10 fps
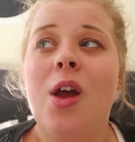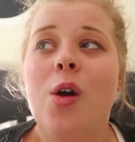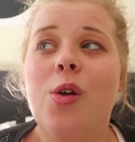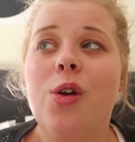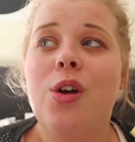
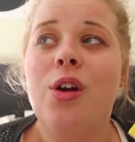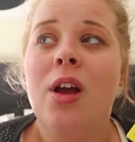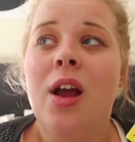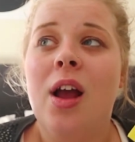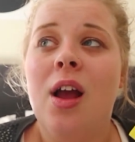who
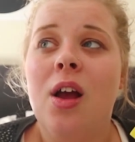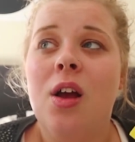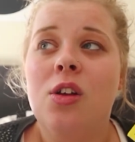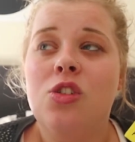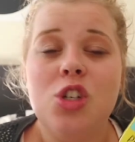
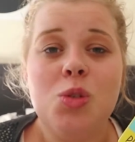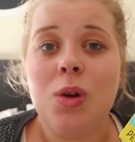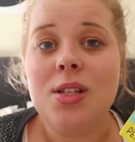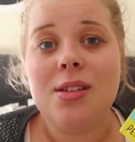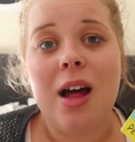just
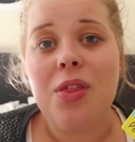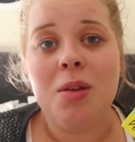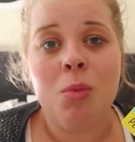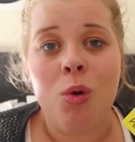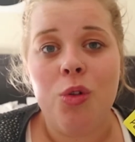wants
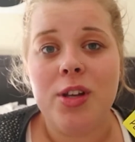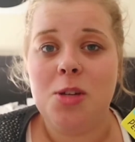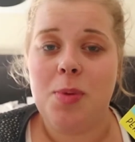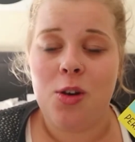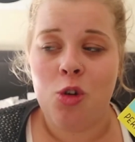nothing more than
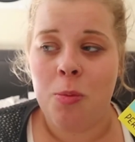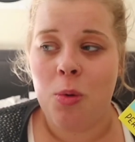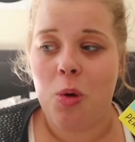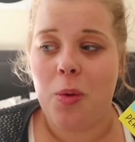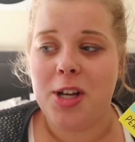to be
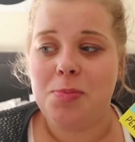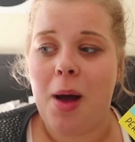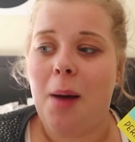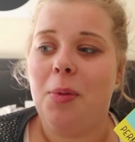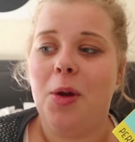normal, whereas
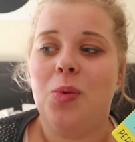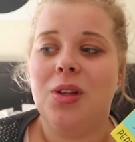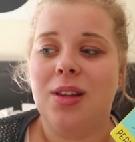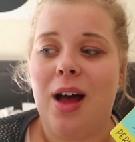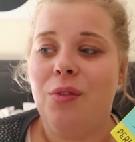Pablo
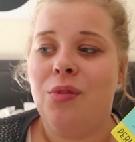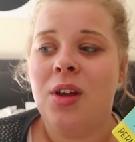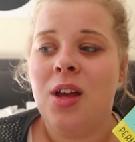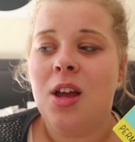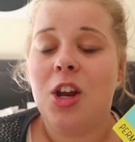would love,
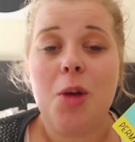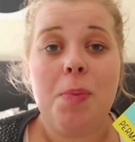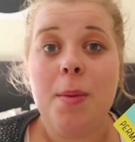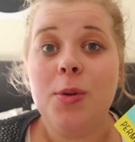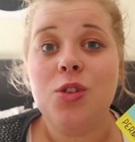
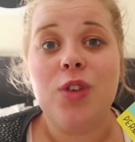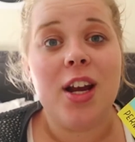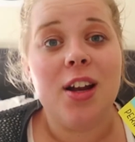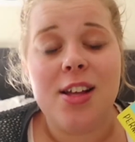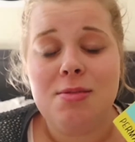people to
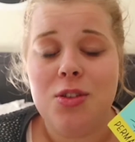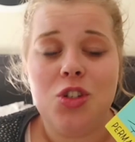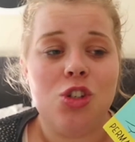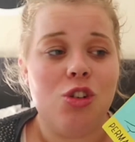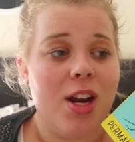recognize him in the
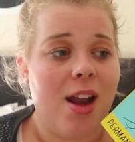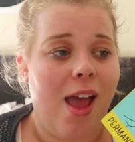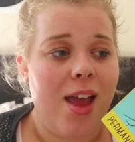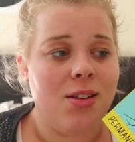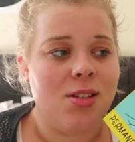street
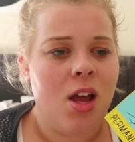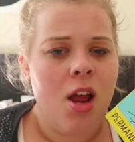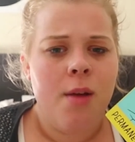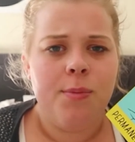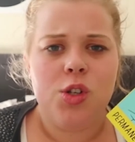and
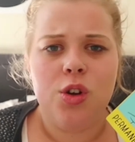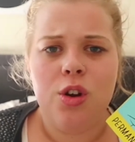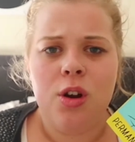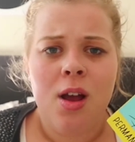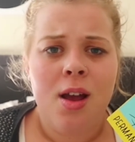
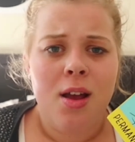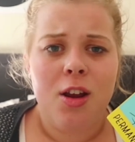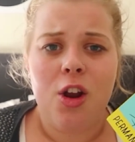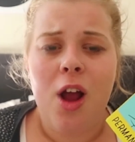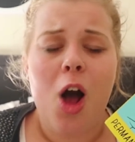to,
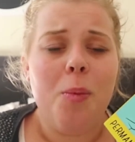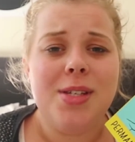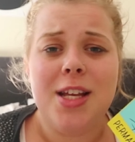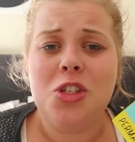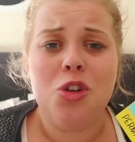help
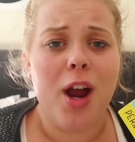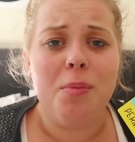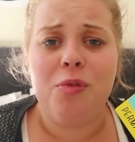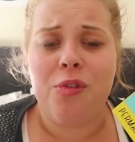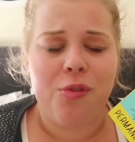his
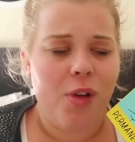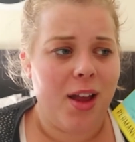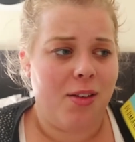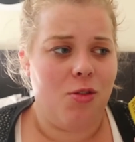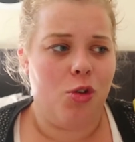Instagram
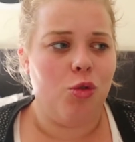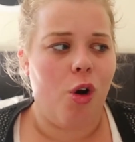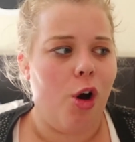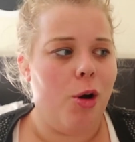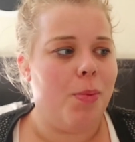like
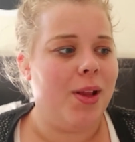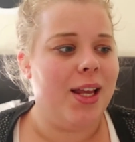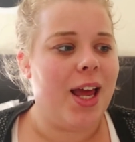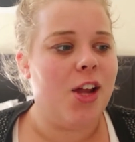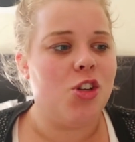grow. But
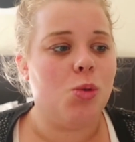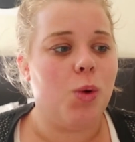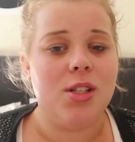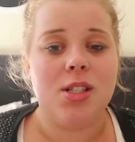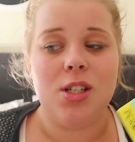Leanna just
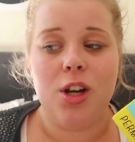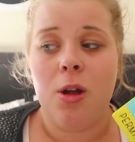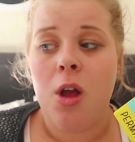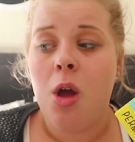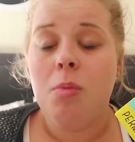wants
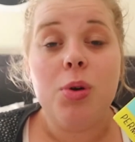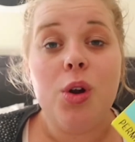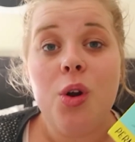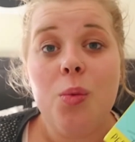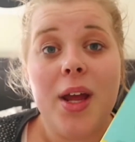to put
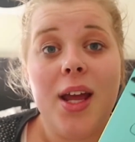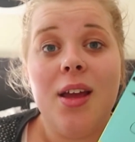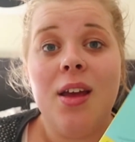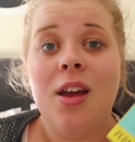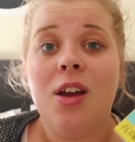on a
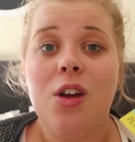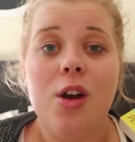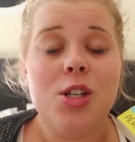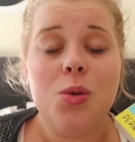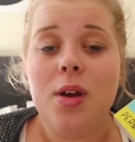wig,
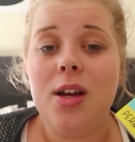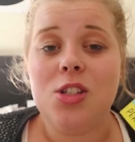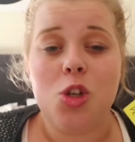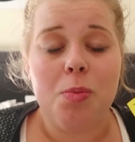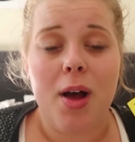go to a
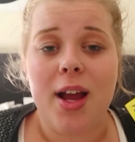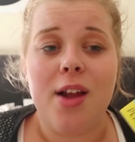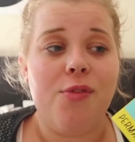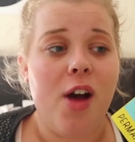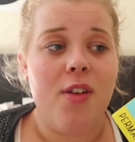supermarket
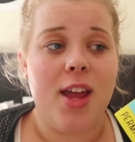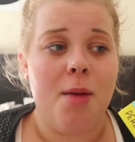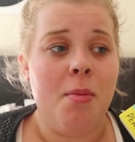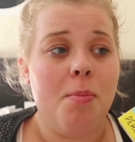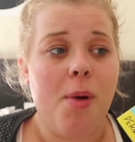at 5
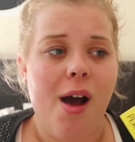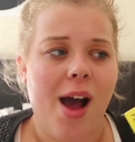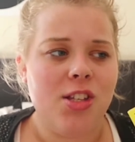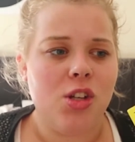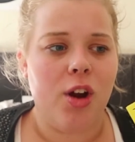AM,
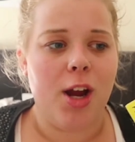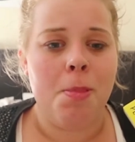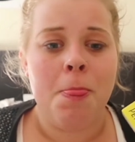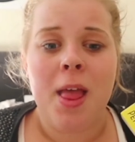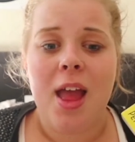buy ice
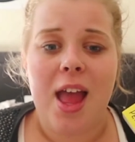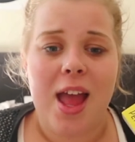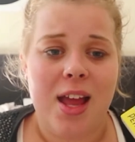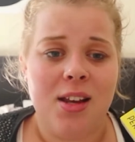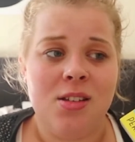cream
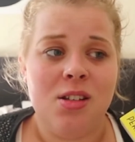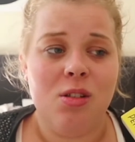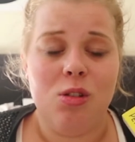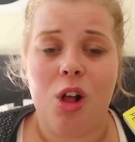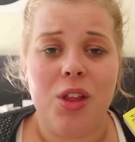and
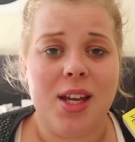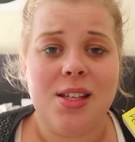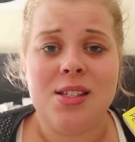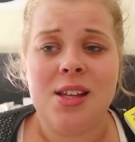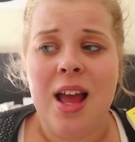
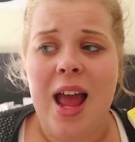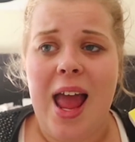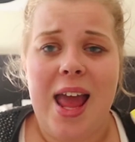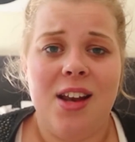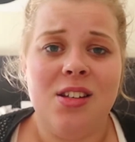lollies,
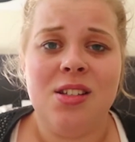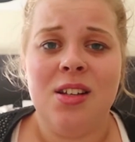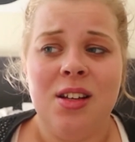and